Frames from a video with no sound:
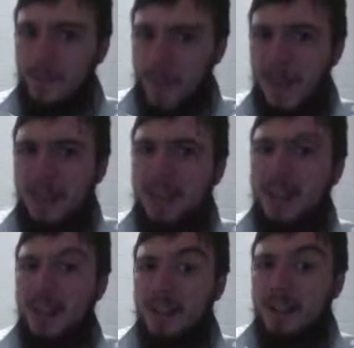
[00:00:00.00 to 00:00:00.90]

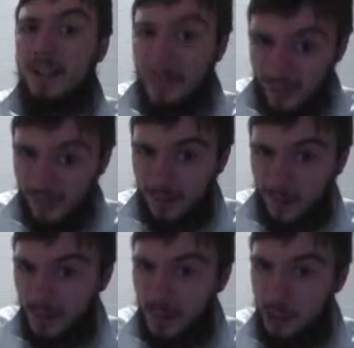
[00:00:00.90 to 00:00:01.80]
main kids
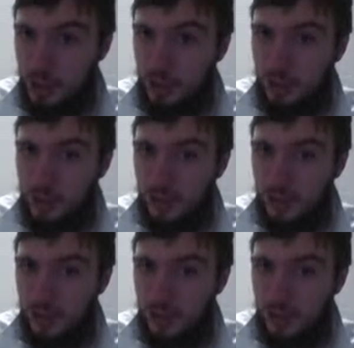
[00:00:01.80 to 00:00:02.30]
on that show,